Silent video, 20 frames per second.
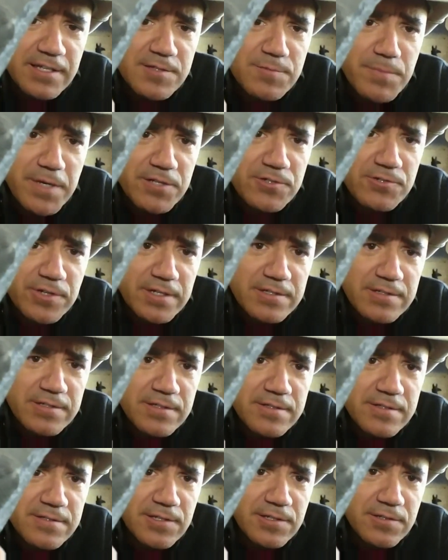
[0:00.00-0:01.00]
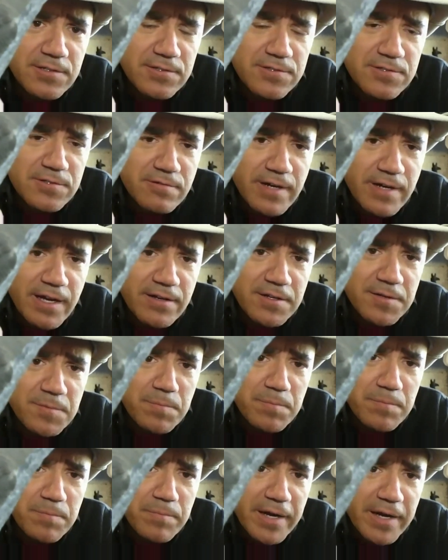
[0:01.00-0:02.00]
matrix. It's still surrounded
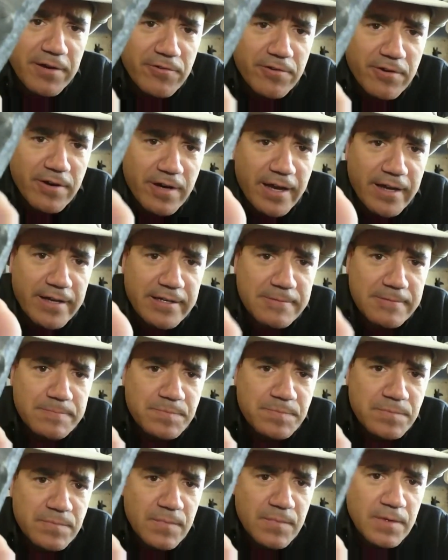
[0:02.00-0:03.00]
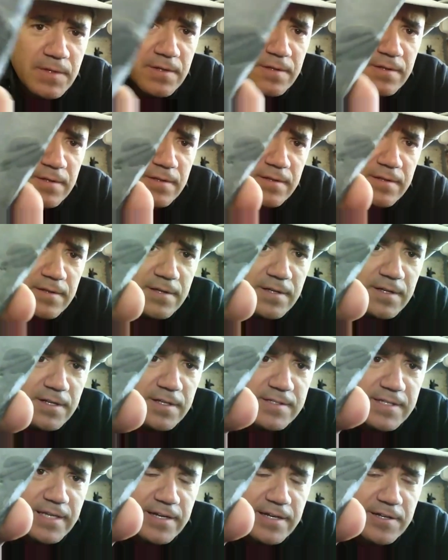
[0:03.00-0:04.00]
by rock. And
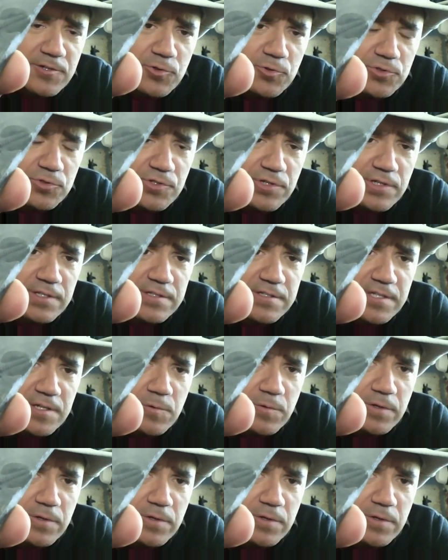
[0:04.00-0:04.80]
it's kind of cool, so you can see where